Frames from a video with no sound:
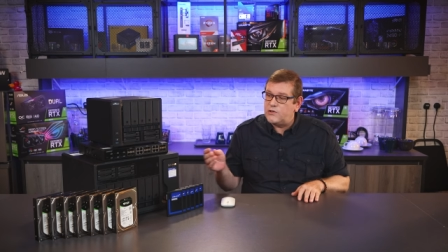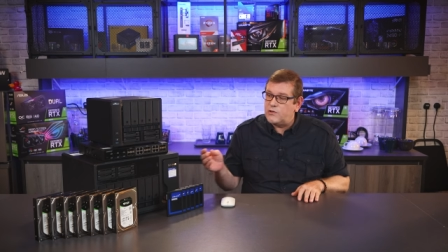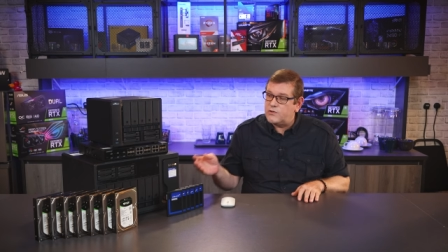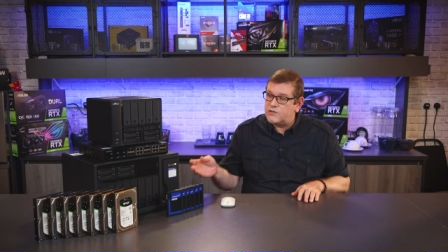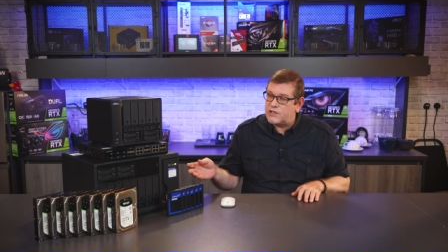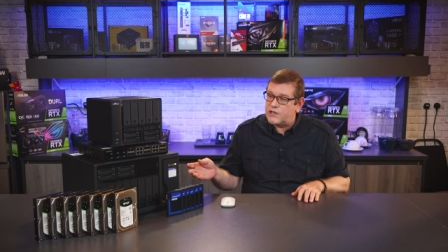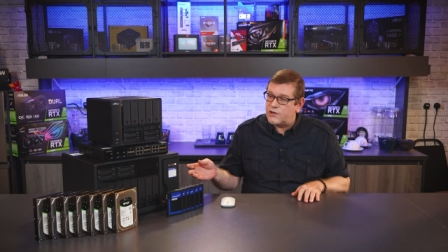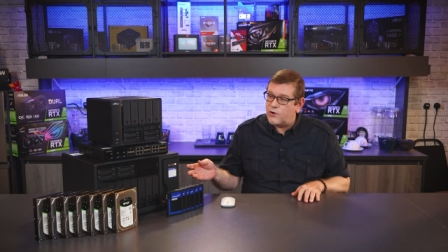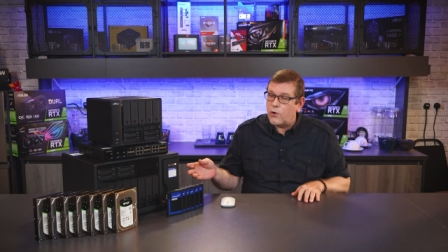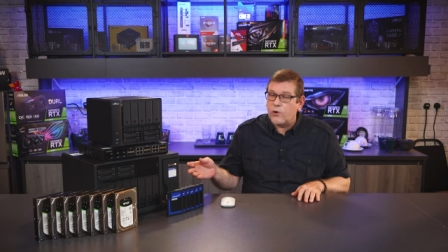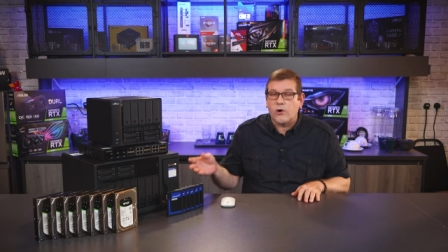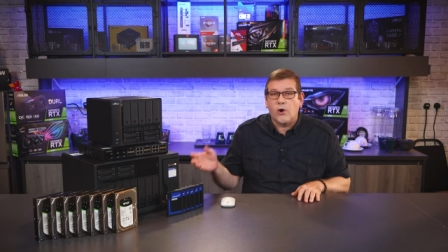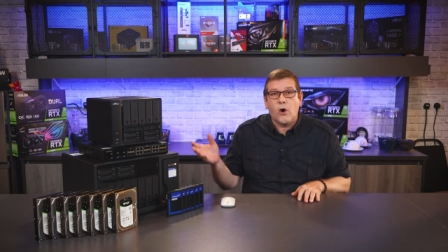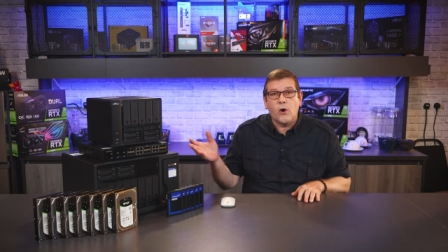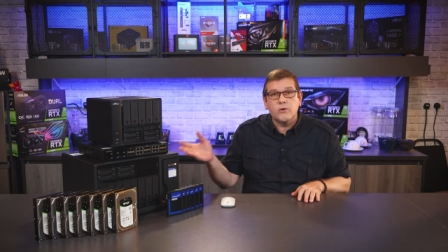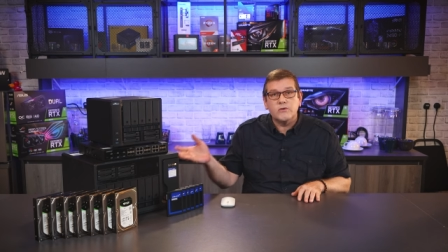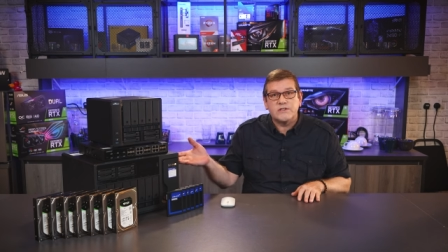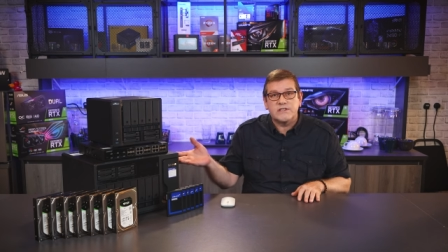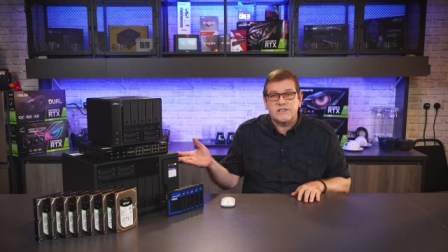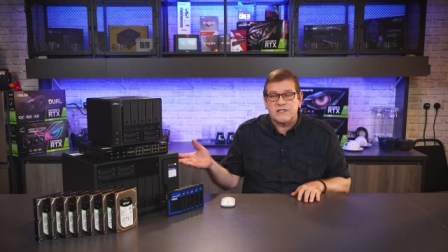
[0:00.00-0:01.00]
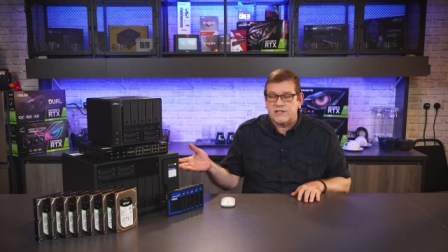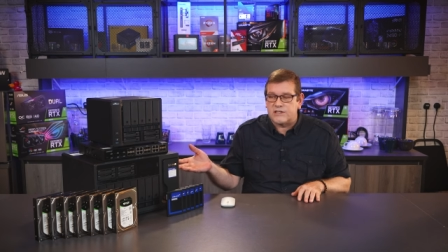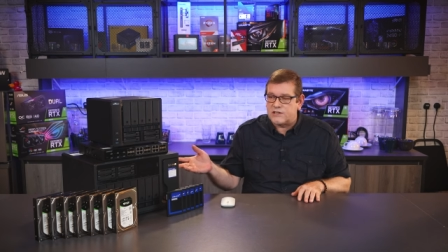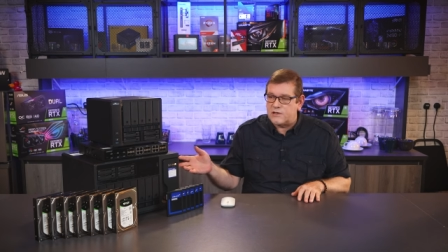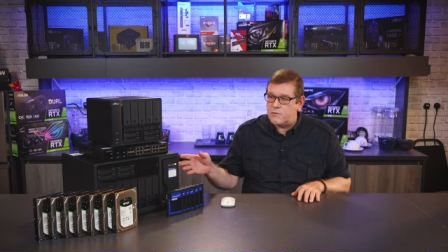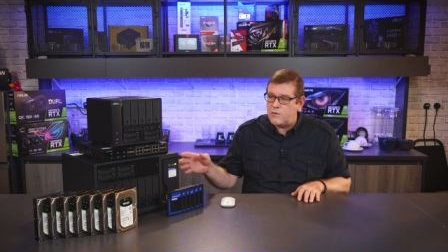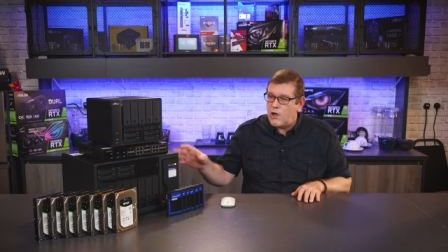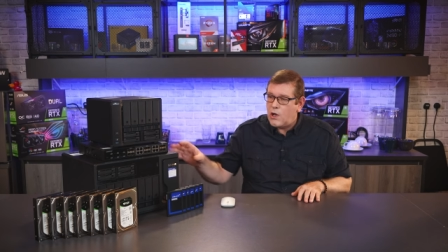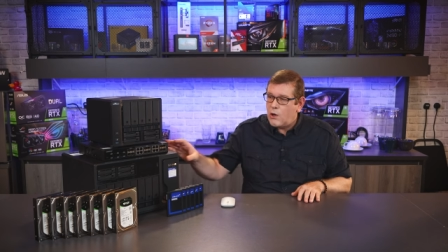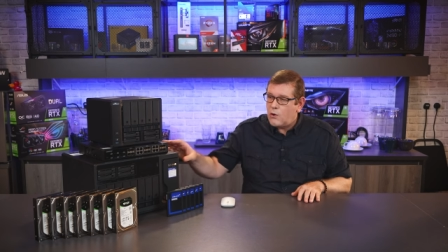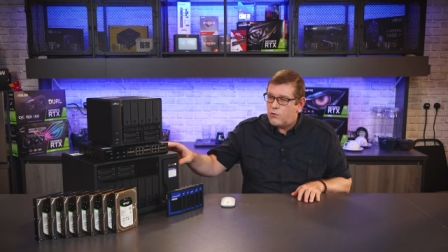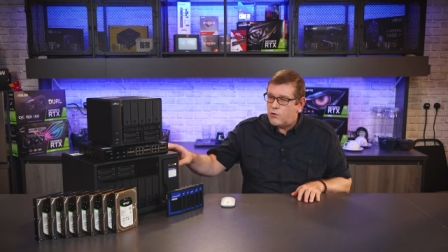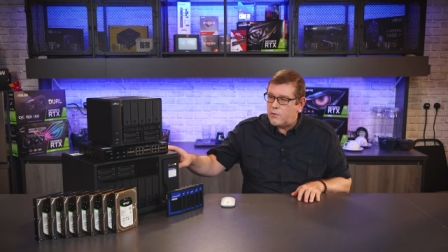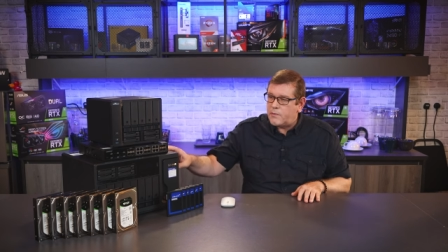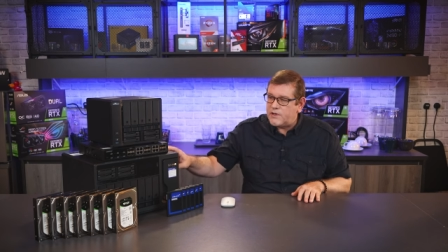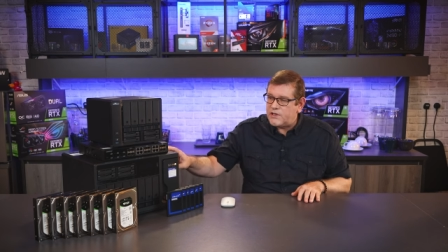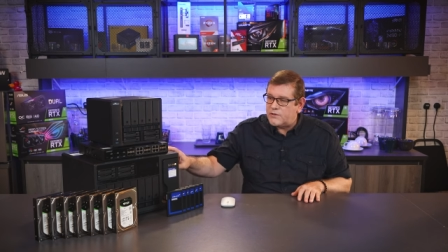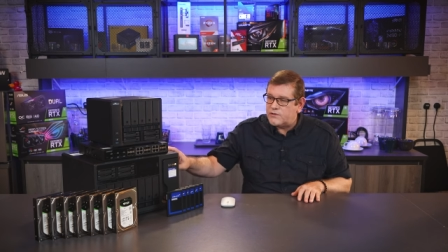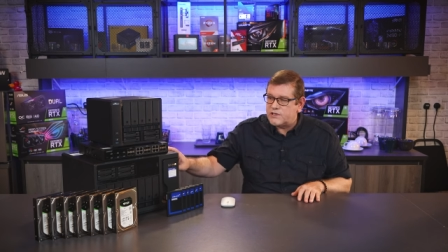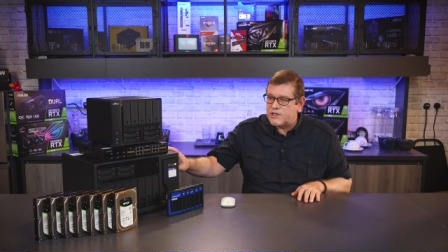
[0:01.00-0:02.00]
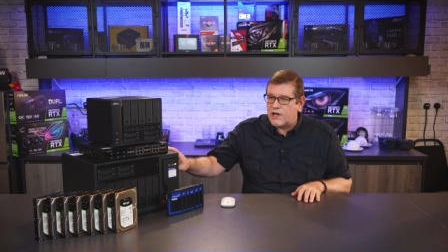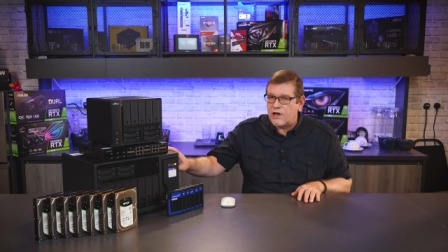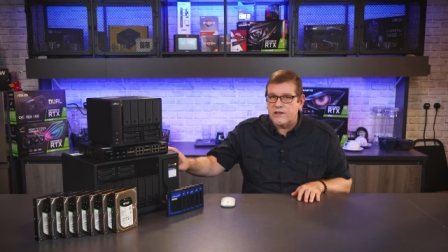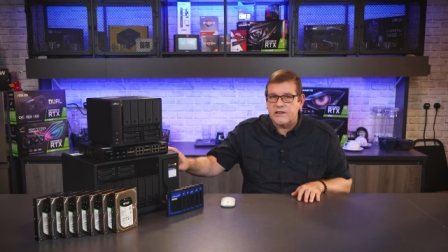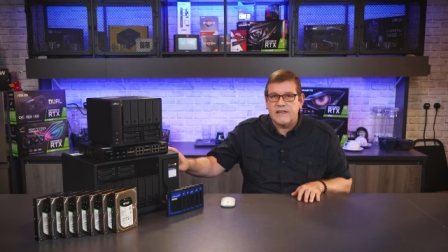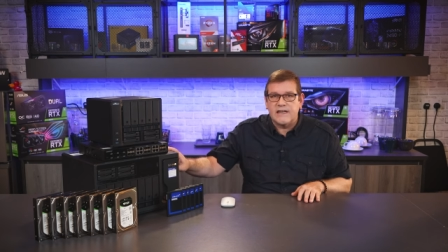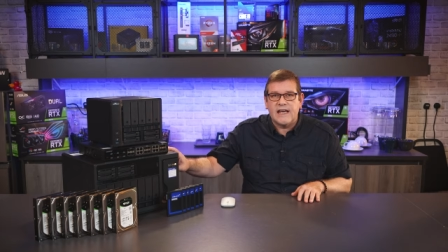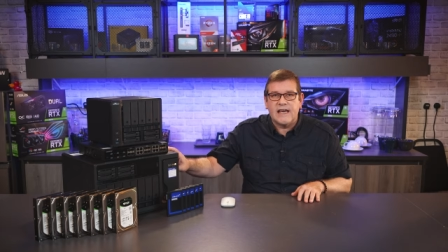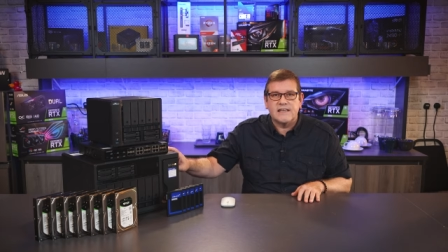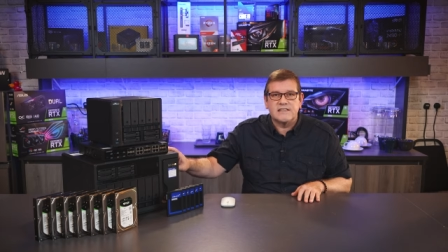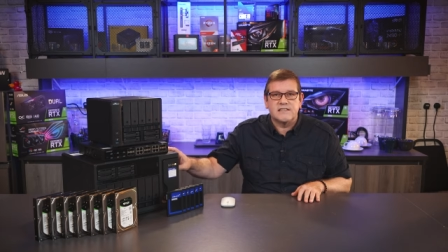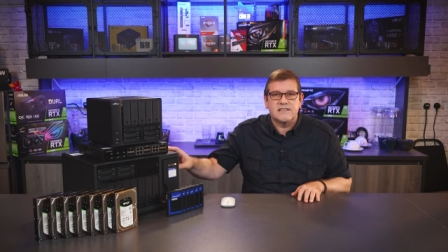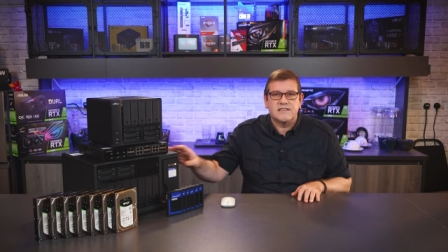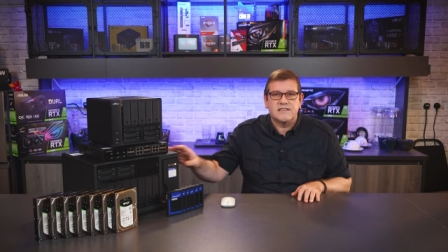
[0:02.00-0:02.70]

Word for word: using or host system we'll be using on the NAS